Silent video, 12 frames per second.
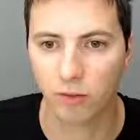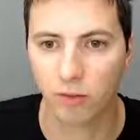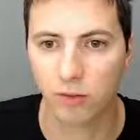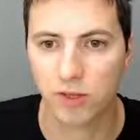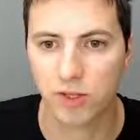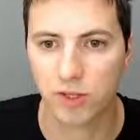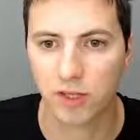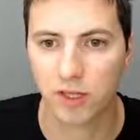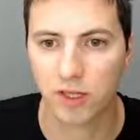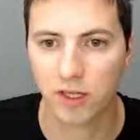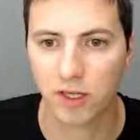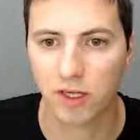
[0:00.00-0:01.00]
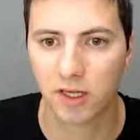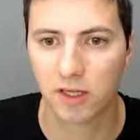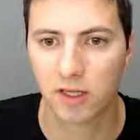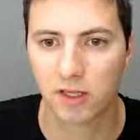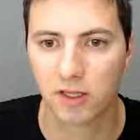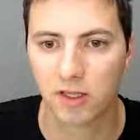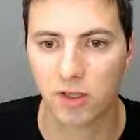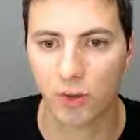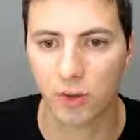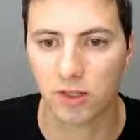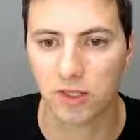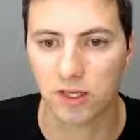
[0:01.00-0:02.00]
moisture,
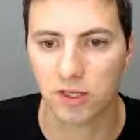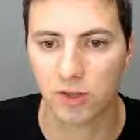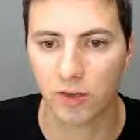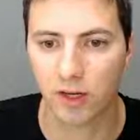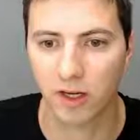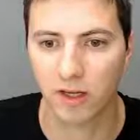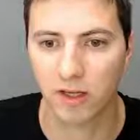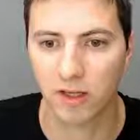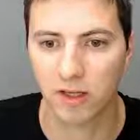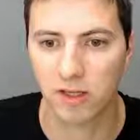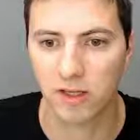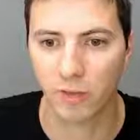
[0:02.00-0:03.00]
soil sensor kit is,